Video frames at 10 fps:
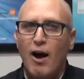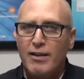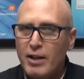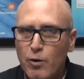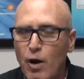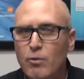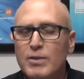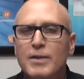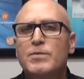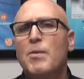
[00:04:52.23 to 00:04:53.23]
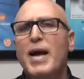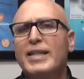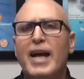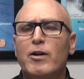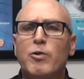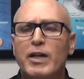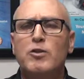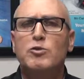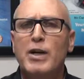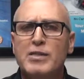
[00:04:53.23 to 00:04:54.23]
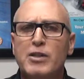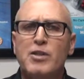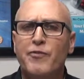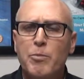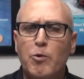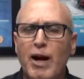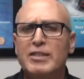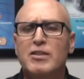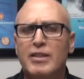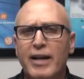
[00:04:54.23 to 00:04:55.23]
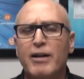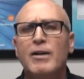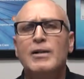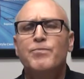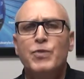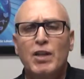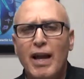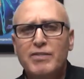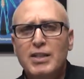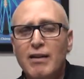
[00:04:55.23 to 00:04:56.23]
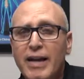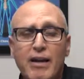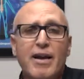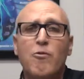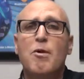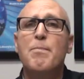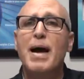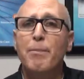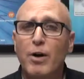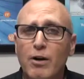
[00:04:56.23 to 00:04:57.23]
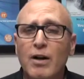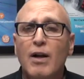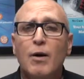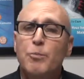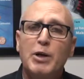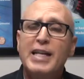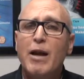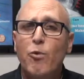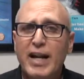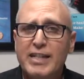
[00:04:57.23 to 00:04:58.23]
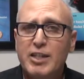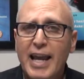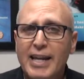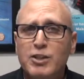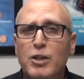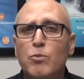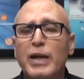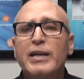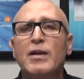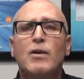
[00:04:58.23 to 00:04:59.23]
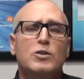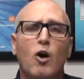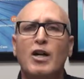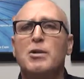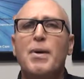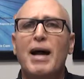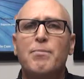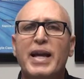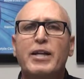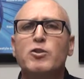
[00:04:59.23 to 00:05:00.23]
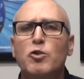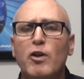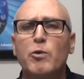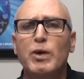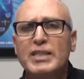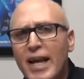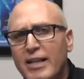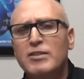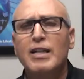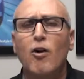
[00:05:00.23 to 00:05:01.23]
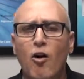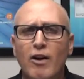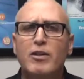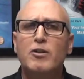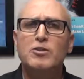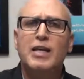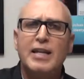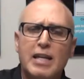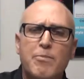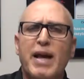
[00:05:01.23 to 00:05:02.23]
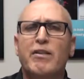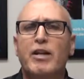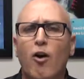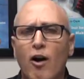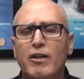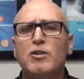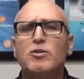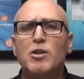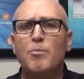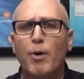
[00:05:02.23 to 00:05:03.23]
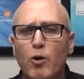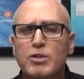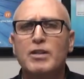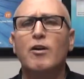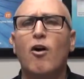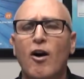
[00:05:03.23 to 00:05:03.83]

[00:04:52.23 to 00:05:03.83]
on their own to make that critical transition from crisis care to lifestyle care. Now remember, pre-day one education, we talked about making sure that we're texting articles and emailing articles and posting